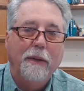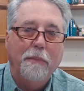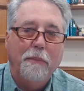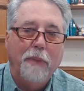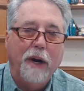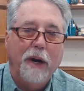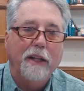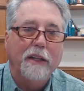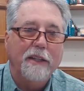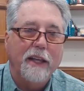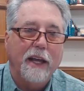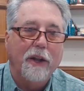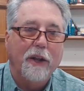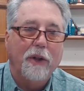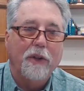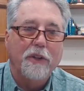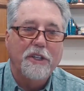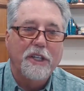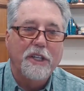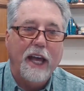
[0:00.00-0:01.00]
But it's that
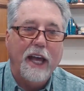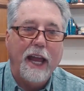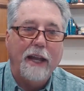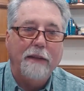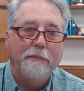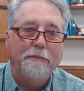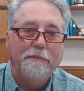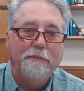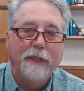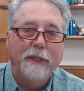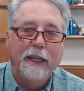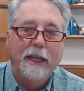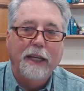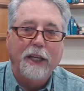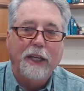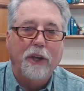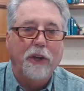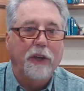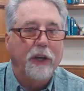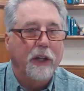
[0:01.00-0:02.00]
old saying,
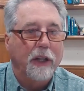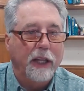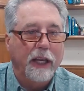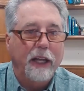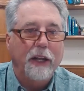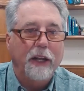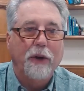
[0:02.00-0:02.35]
you can lead